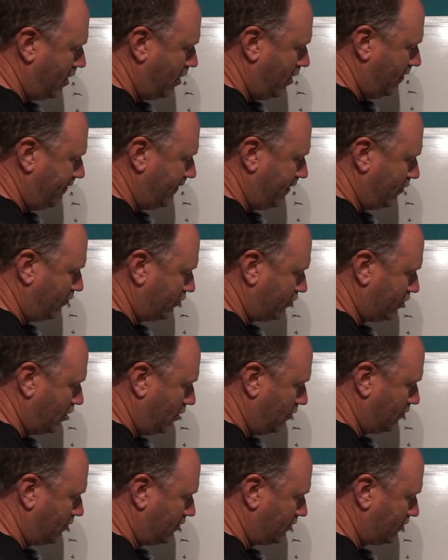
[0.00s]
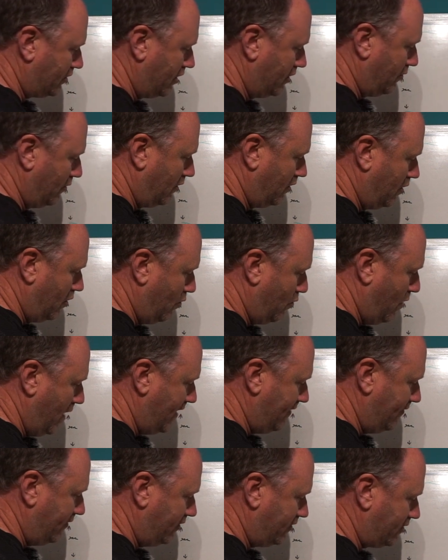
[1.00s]
over your shoulder. So you want the
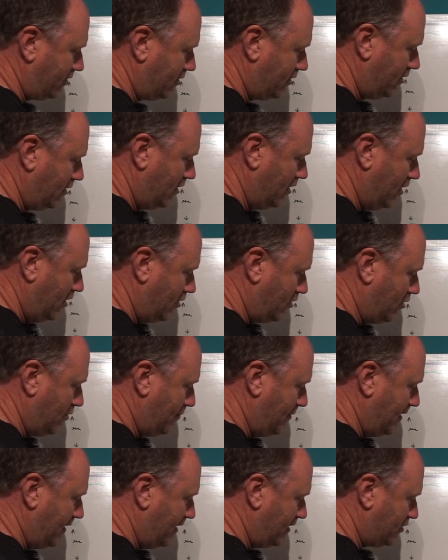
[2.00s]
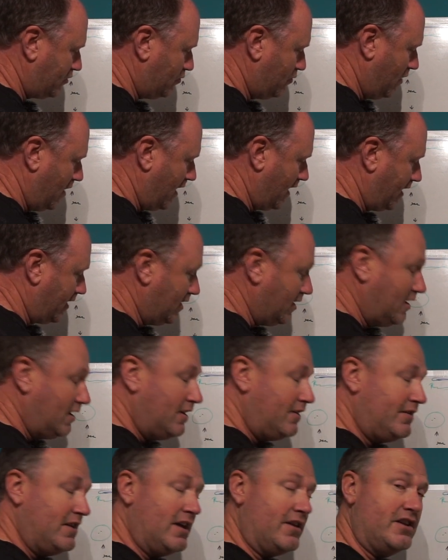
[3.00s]
wind coming this way.
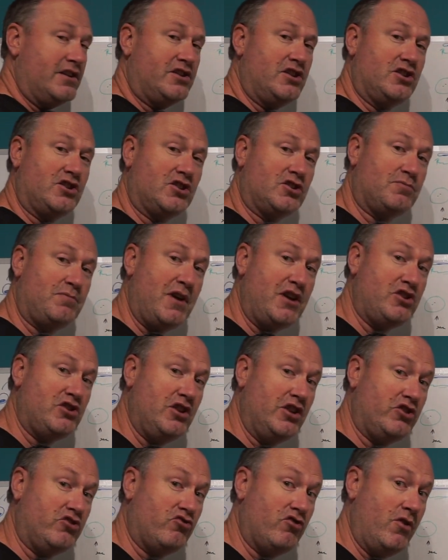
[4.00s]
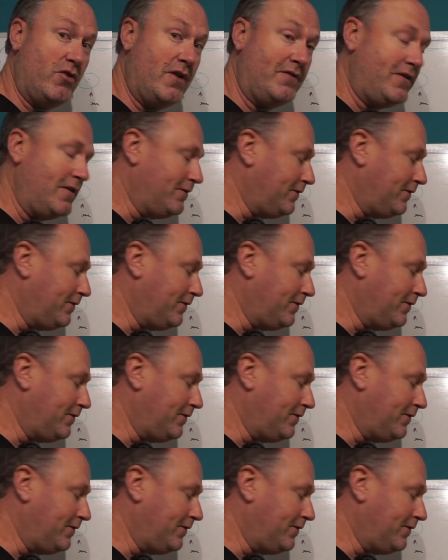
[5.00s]
Now this is especially true if you're